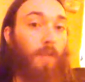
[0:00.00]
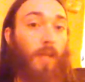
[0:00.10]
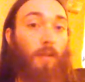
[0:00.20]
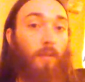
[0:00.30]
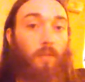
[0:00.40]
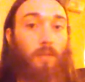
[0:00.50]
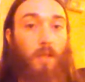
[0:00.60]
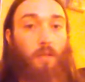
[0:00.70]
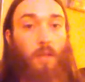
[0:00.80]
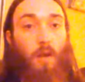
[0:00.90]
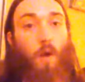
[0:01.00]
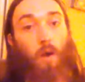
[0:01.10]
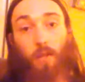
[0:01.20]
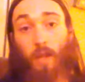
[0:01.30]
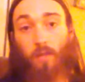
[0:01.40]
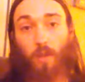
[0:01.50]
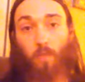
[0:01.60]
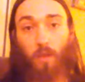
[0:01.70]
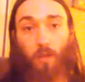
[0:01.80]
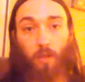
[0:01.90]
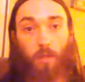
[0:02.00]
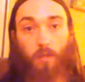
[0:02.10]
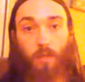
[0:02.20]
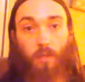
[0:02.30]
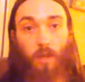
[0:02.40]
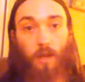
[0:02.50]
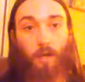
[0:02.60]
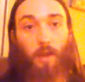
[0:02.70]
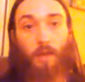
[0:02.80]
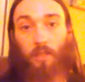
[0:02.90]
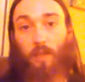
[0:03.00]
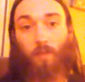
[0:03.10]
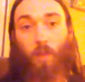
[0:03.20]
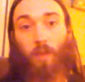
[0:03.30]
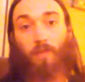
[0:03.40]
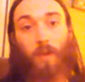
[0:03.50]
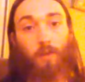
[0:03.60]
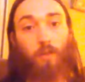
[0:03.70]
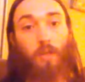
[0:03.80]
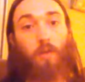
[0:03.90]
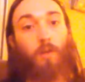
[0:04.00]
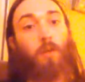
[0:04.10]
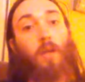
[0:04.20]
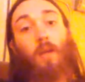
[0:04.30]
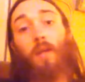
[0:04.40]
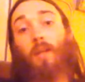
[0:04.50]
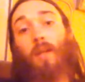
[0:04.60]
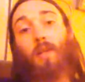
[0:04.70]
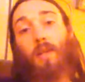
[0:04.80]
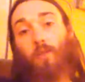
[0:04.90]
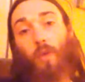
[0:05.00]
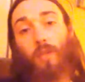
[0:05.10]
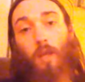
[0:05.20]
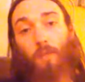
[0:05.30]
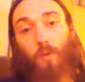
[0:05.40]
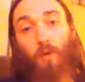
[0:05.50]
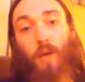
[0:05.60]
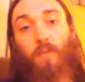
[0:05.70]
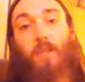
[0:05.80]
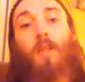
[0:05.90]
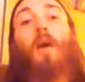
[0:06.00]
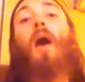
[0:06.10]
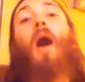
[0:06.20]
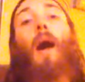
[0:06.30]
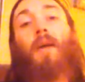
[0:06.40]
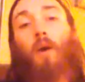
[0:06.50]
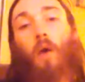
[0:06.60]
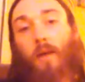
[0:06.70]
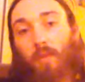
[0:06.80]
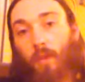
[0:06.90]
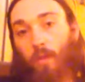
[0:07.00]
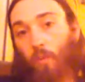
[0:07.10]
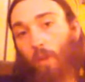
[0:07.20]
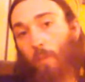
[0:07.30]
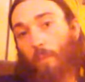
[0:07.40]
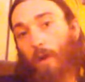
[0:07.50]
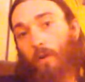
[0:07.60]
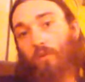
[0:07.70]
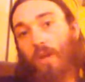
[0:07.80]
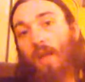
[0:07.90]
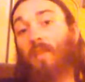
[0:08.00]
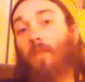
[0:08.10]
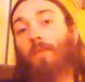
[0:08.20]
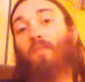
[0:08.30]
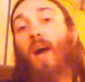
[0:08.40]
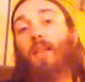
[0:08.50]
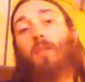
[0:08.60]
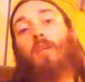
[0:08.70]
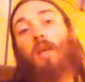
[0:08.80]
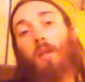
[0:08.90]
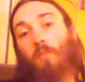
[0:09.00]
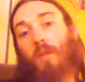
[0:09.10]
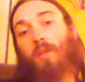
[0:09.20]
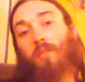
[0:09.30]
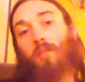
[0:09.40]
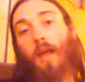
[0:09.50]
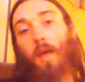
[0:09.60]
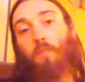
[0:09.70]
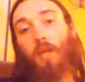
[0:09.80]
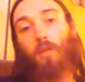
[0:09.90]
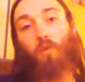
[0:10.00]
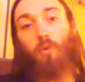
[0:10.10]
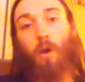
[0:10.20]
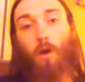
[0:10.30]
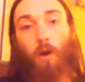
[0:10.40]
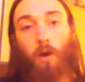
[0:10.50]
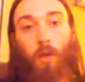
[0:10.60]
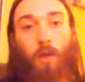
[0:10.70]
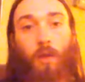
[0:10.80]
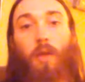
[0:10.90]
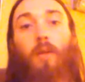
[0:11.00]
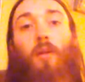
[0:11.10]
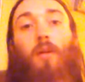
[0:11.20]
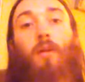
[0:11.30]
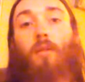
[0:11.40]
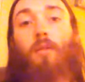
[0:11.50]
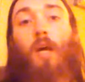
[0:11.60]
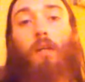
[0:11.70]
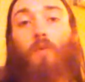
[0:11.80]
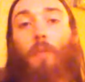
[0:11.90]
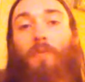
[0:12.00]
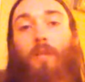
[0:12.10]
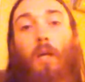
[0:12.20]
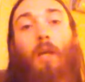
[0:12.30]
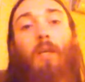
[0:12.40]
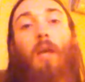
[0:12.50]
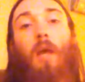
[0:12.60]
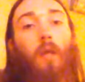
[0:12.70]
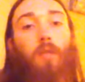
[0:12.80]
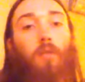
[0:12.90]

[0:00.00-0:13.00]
that says they are, and that's something the society likes. Even though they've got a shield, and that takes away some of the braveness, I go out there with a bare chest and invite the enemy to stab me through the heart. None of them have done it yet.